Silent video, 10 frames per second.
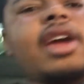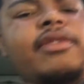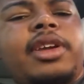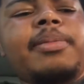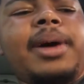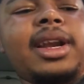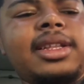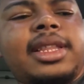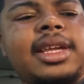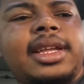
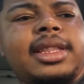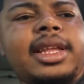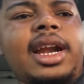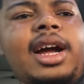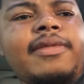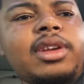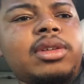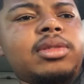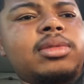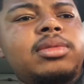Impala that I've
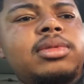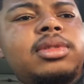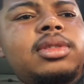known